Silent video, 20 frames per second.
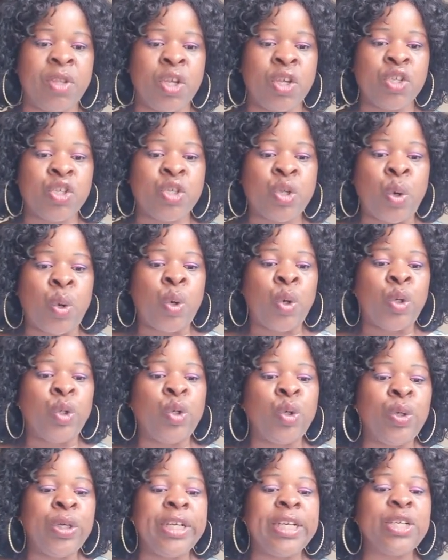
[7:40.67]
So
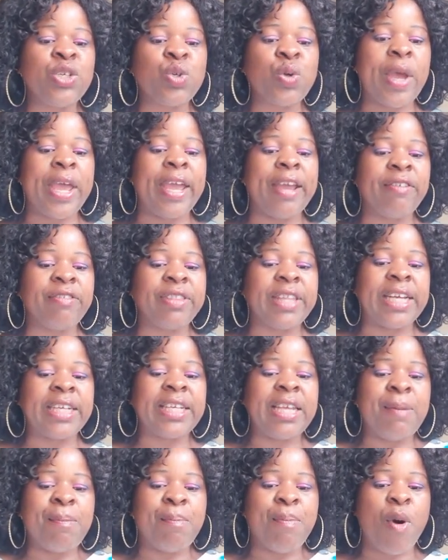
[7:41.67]
you need to have that
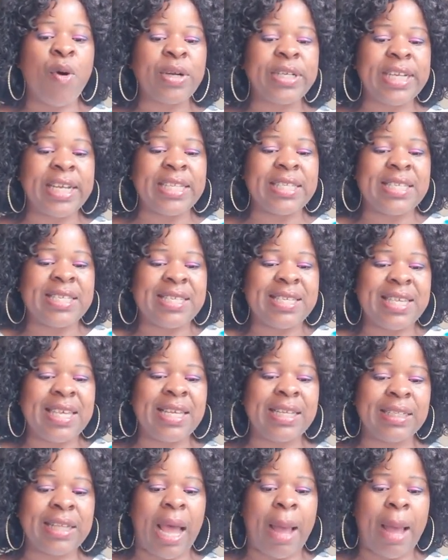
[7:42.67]
important skill,